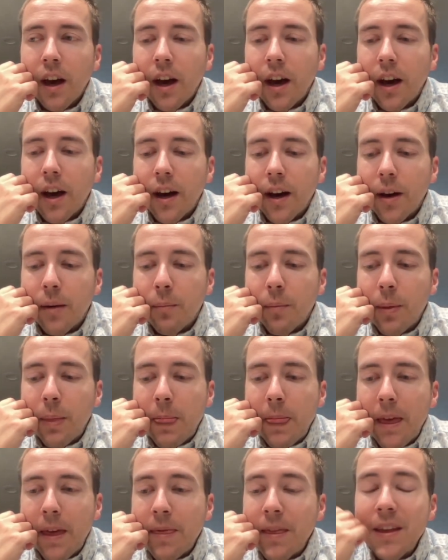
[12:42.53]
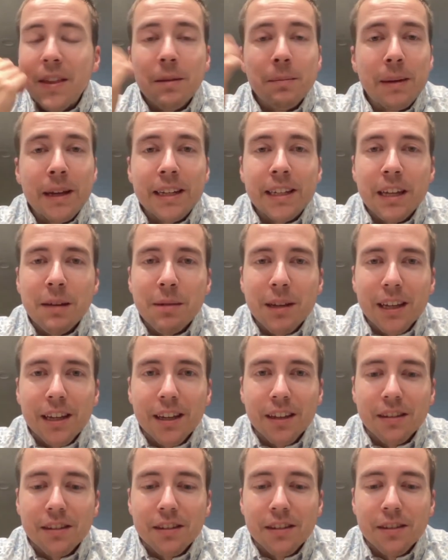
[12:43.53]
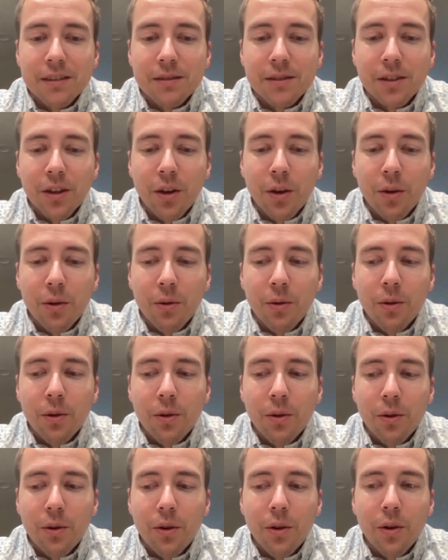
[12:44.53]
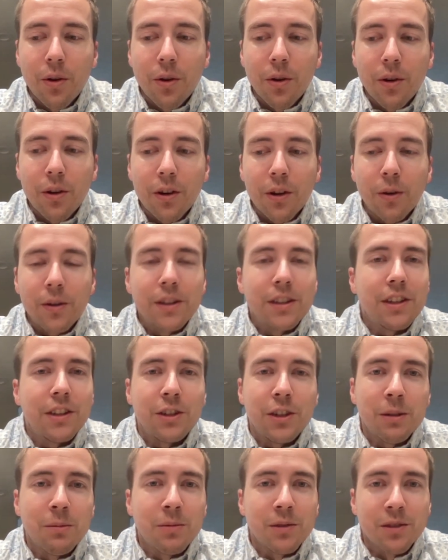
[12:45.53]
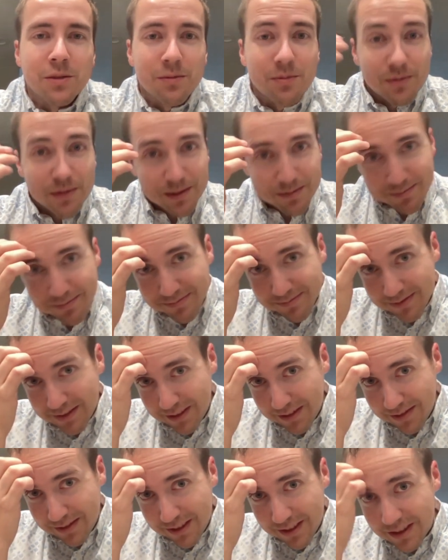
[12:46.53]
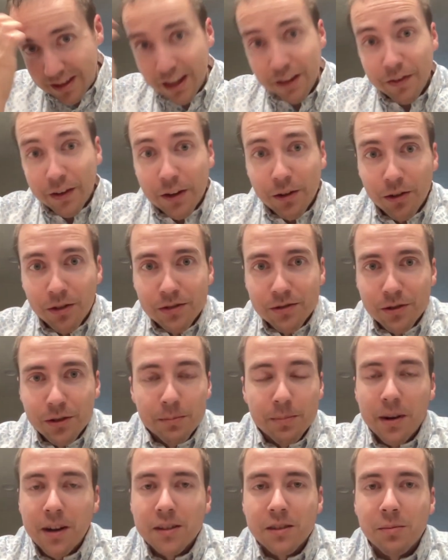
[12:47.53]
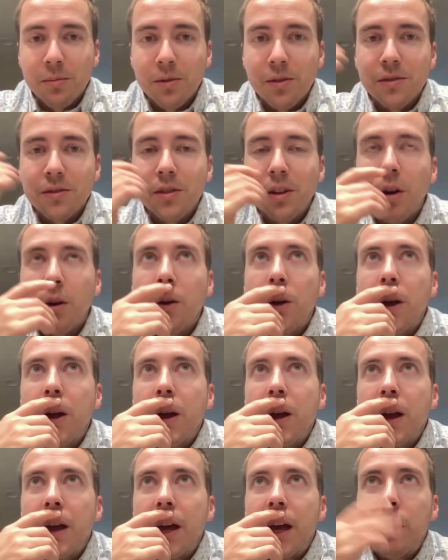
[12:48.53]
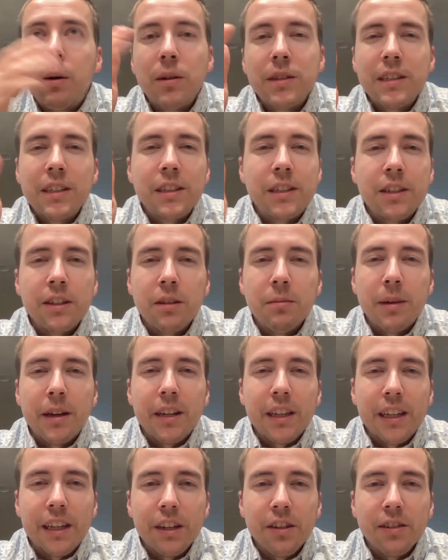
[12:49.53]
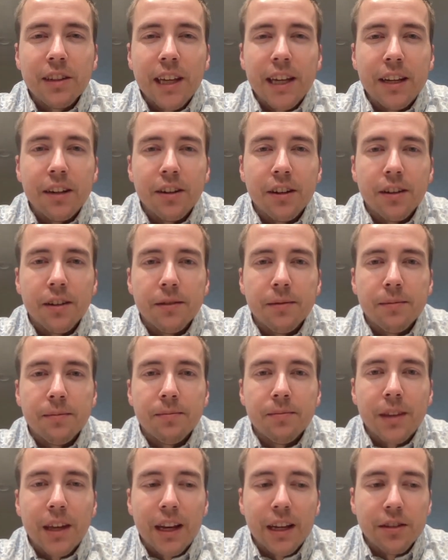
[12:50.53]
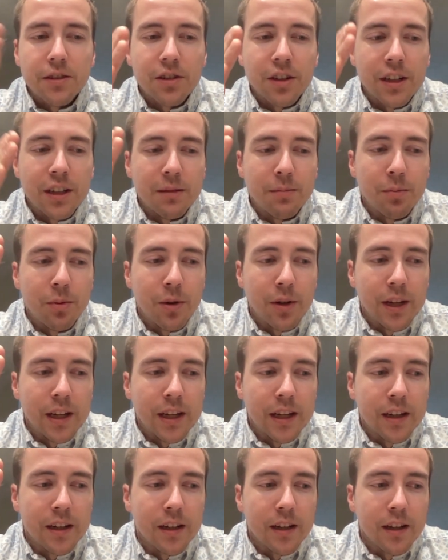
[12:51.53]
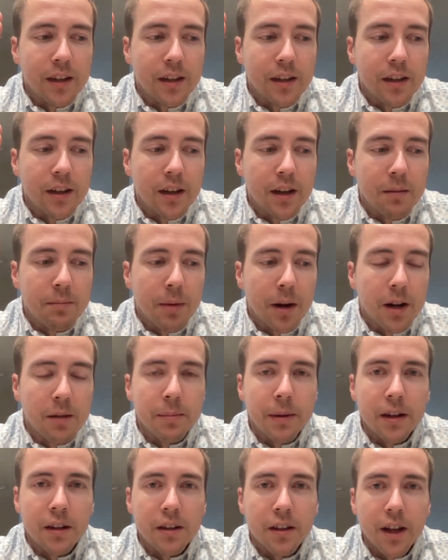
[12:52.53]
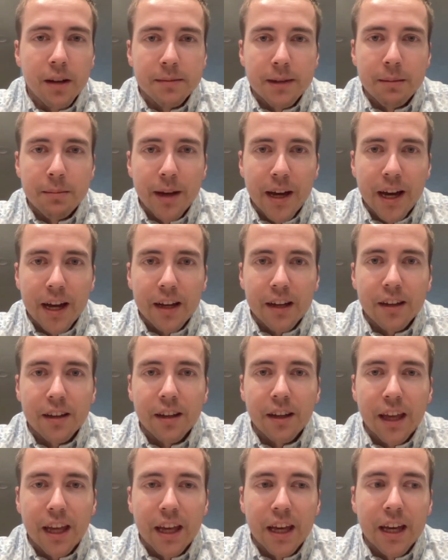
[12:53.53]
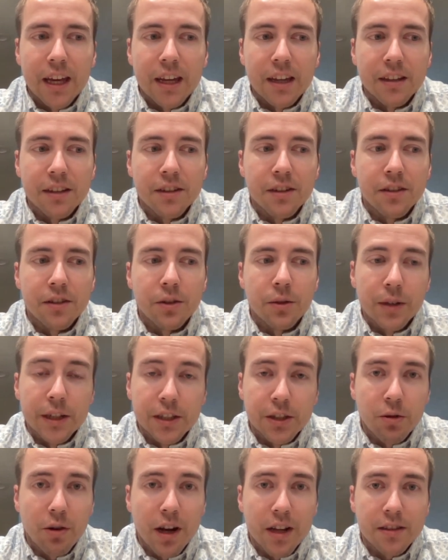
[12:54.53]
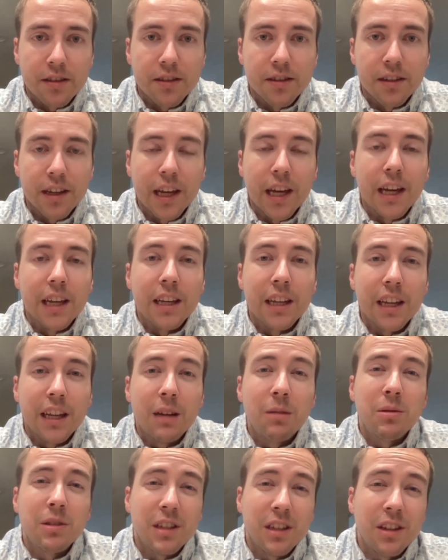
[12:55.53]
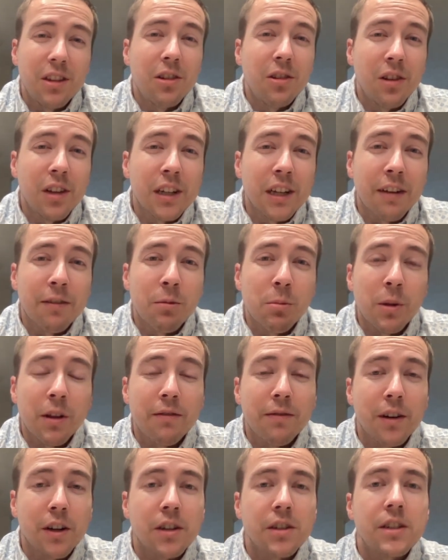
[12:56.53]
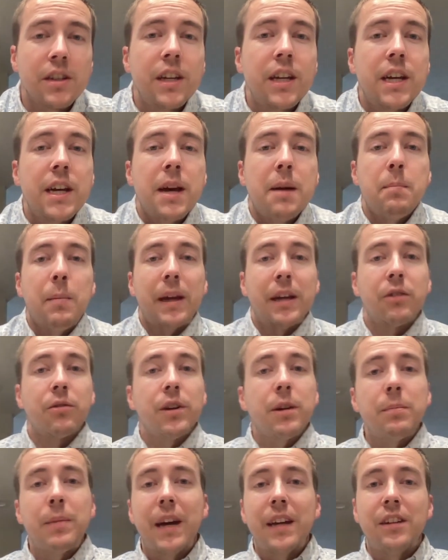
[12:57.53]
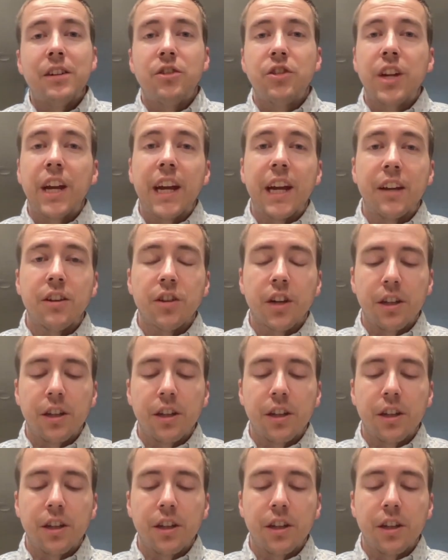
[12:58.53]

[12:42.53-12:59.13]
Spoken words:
And then the pandemic hits, so going to the gym was difficult or impossible. So it wasn't until about a year later that I started putting a barbell on my back and doing squats. And it was a little uncomfortable at first. My grip had to change.